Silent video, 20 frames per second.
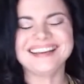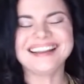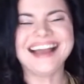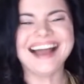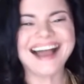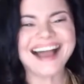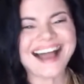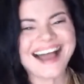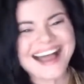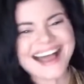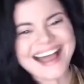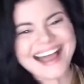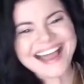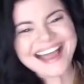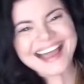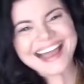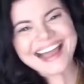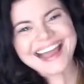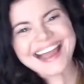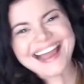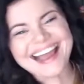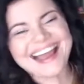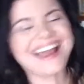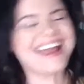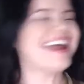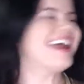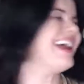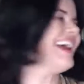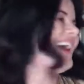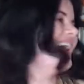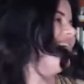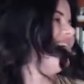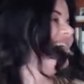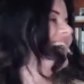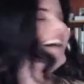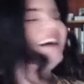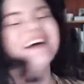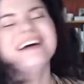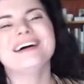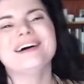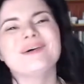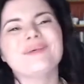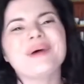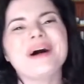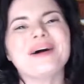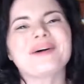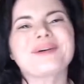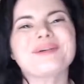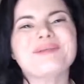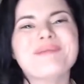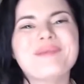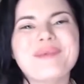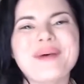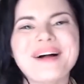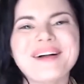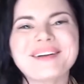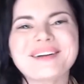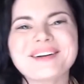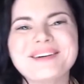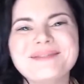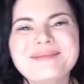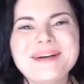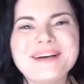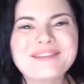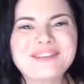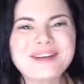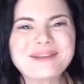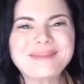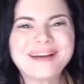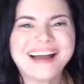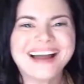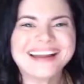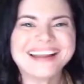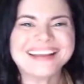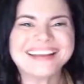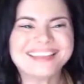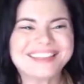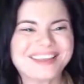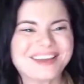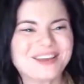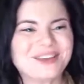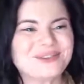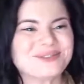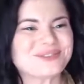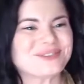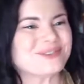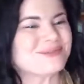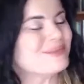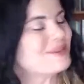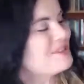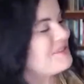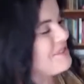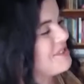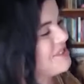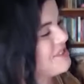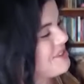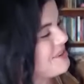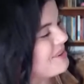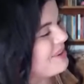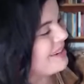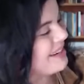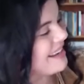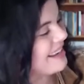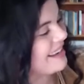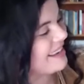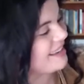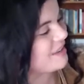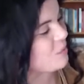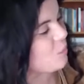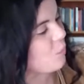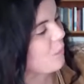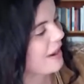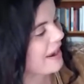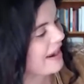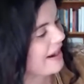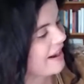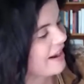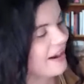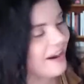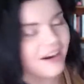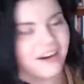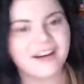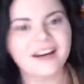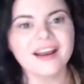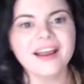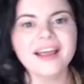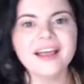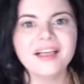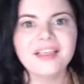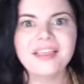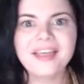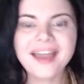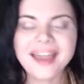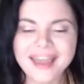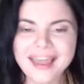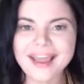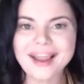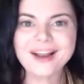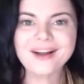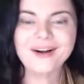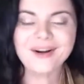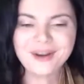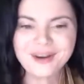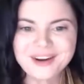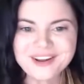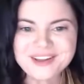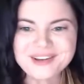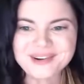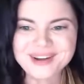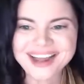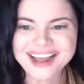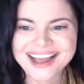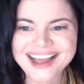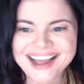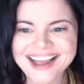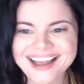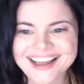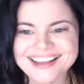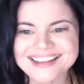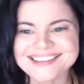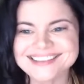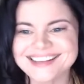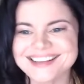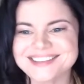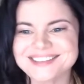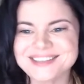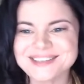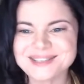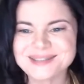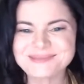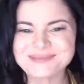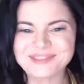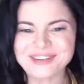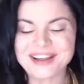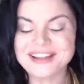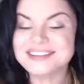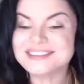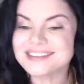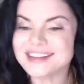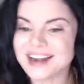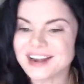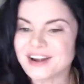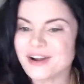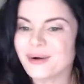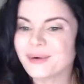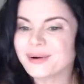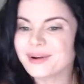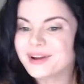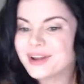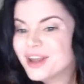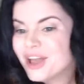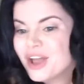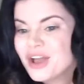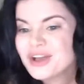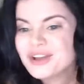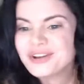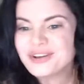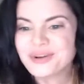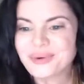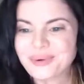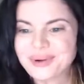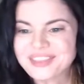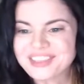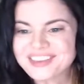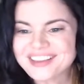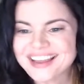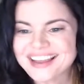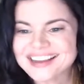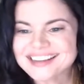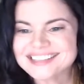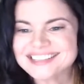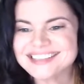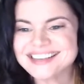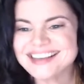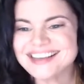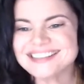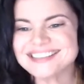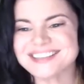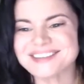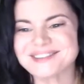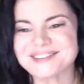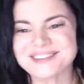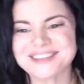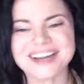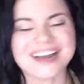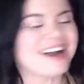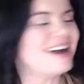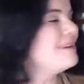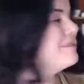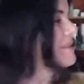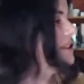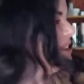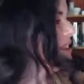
Hi! Welcome, everybody. Thank you so much for tuning in. Where the heck are you guys? I see some friends that I know are in North Texas. There's Tom in